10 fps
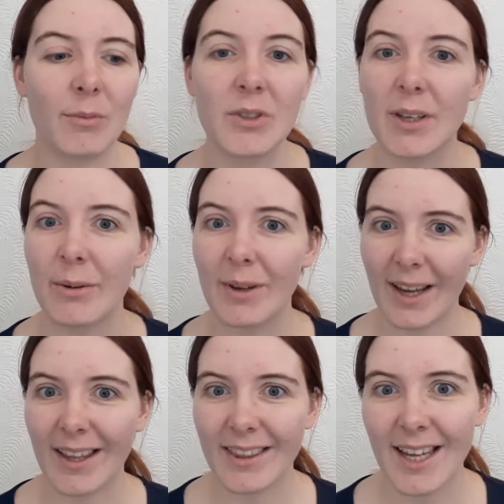So
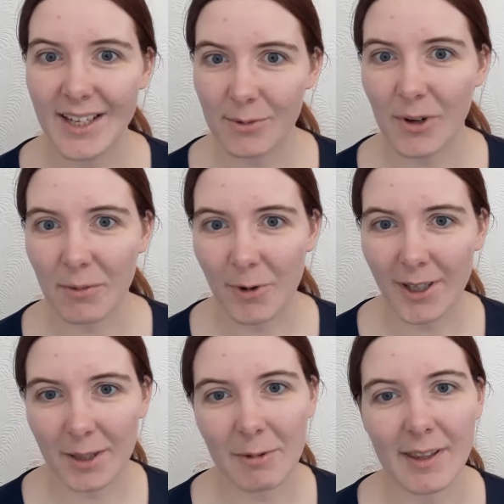yeah, that is what I'm
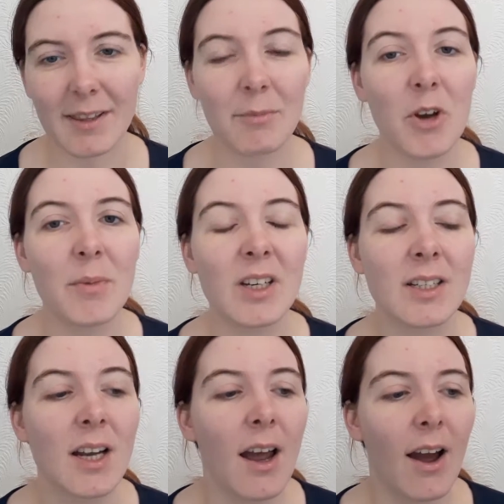working with at the
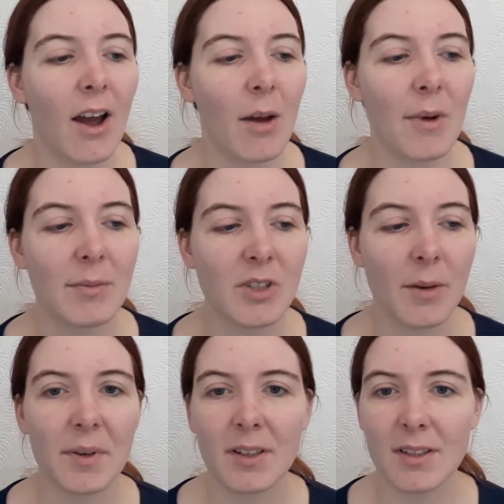moment. I'm
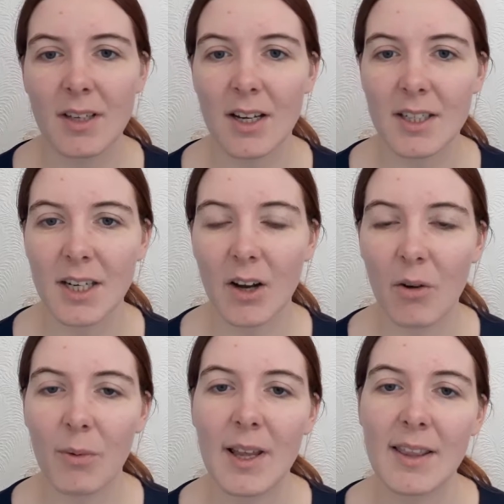starting
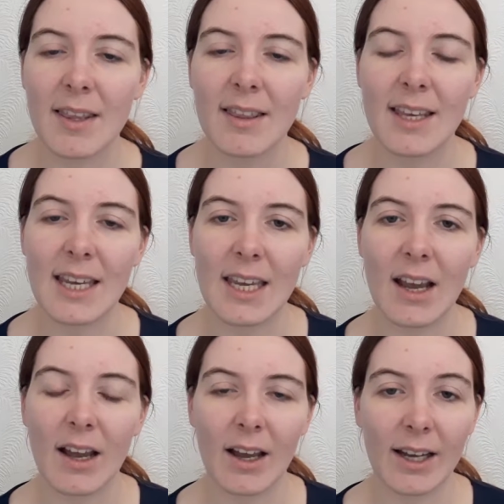with the
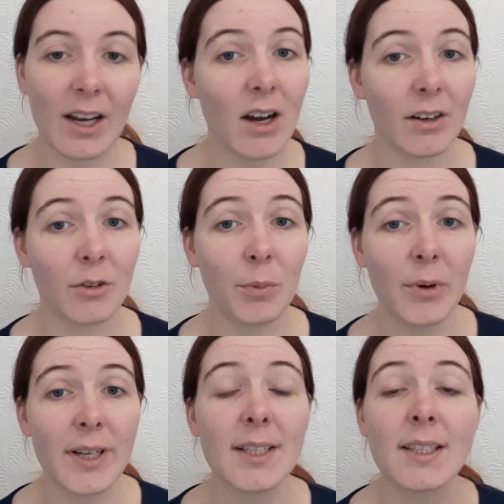cardinal
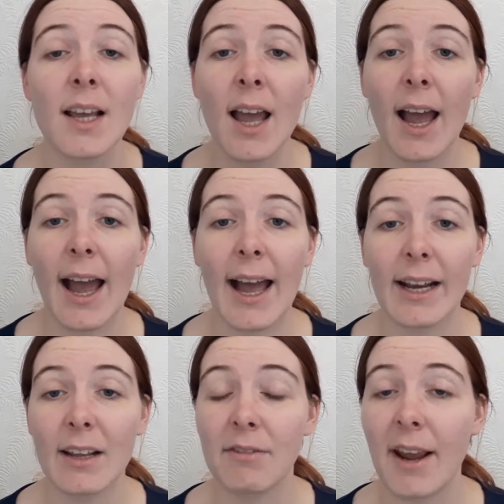points,
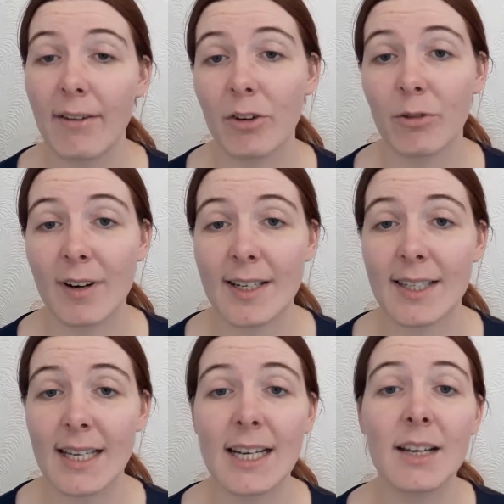and if you haven't already
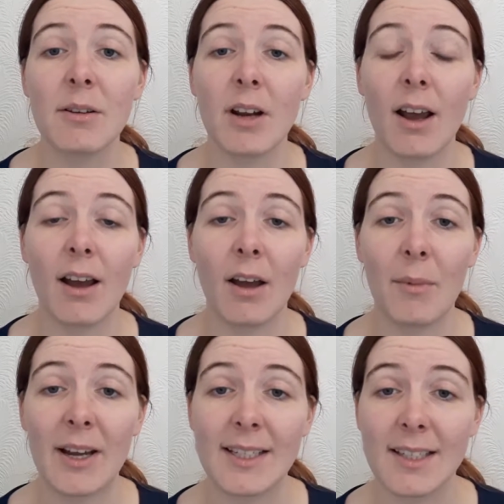seen it,
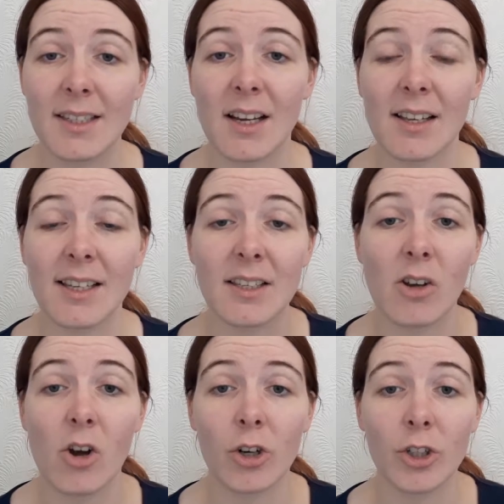I did start this
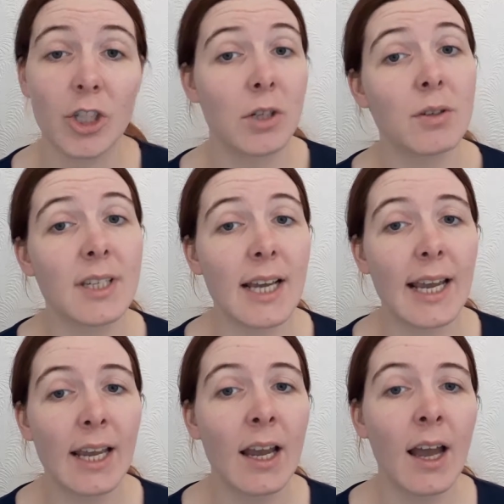on
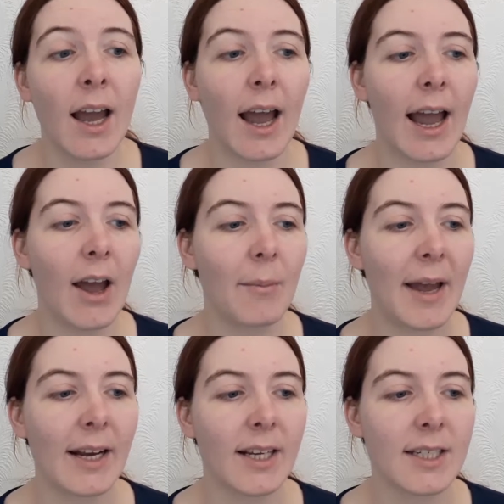Tuesday,
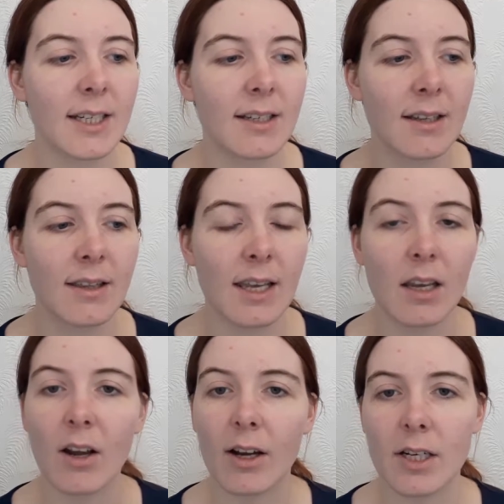and I did the
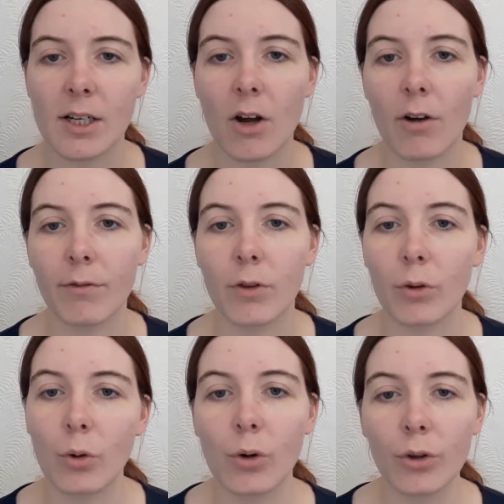Guardian of the
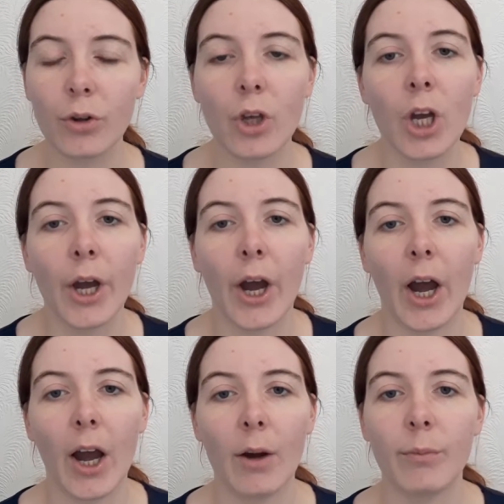North,
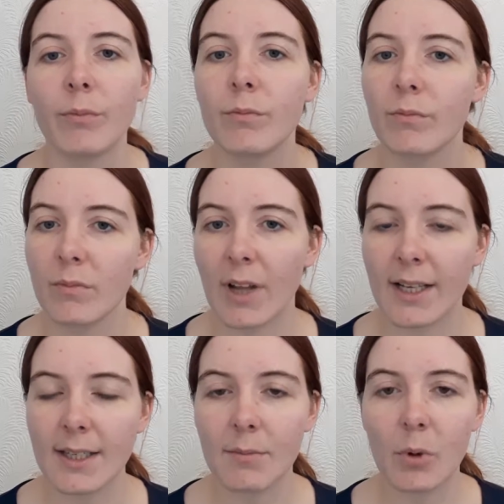
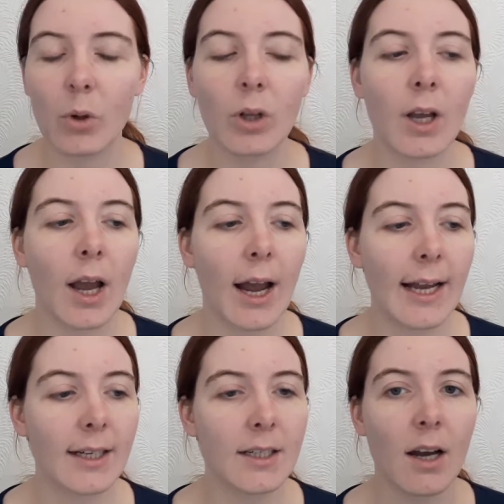that symbol,
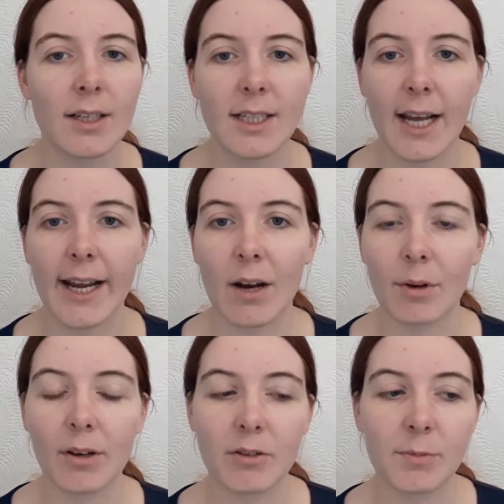and today I'm
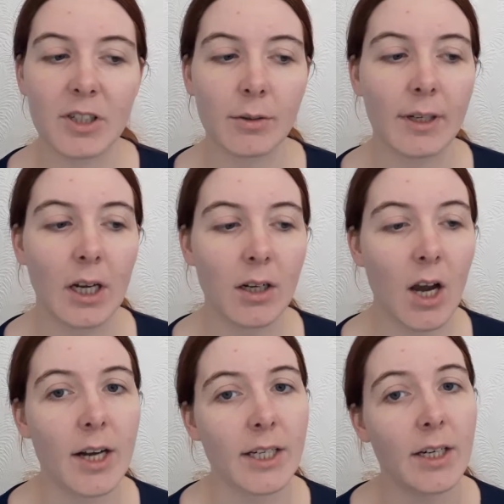going to be doing
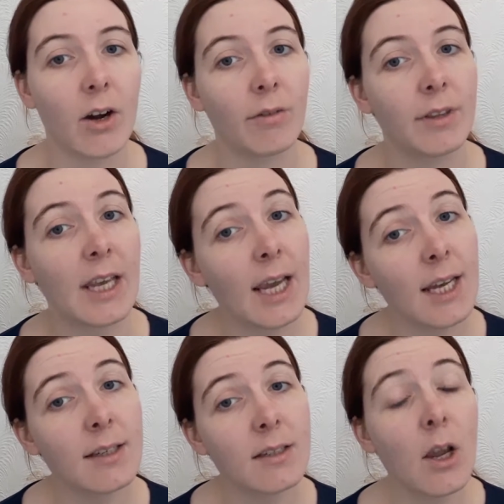Guardian of the
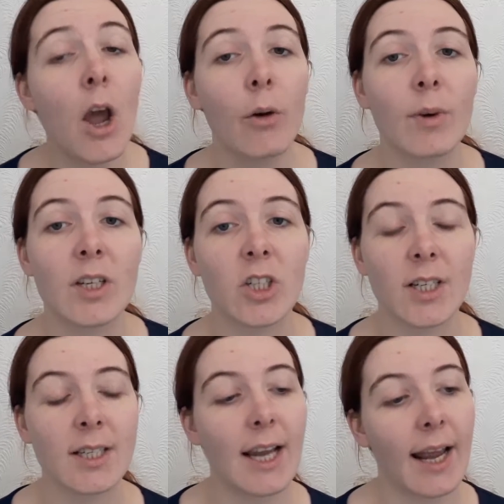East, which
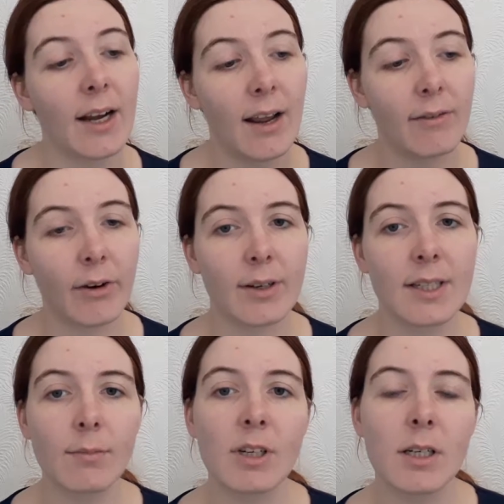is again a very
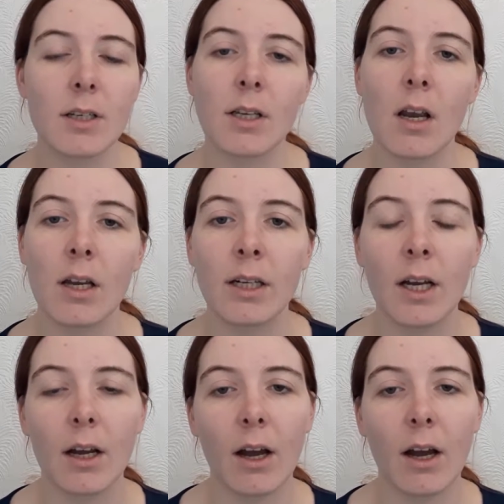similar design.